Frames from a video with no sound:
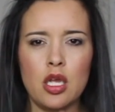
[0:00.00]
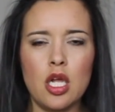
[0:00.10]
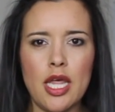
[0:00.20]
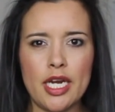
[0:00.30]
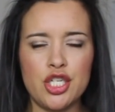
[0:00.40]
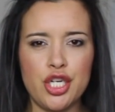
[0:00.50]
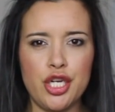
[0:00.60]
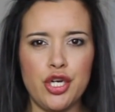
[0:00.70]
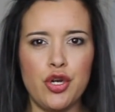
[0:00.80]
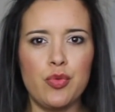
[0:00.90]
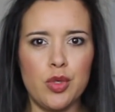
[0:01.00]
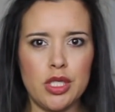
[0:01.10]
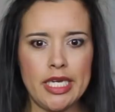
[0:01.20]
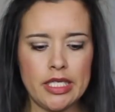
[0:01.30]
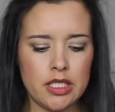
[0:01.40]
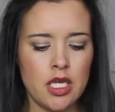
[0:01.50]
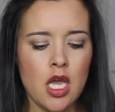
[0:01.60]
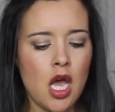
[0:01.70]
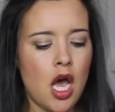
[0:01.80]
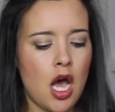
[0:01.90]
collection release.
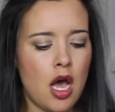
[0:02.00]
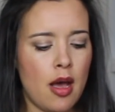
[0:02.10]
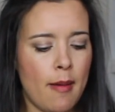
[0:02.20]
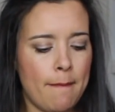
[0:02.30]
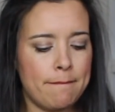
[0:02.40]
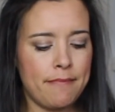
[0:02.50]
Um,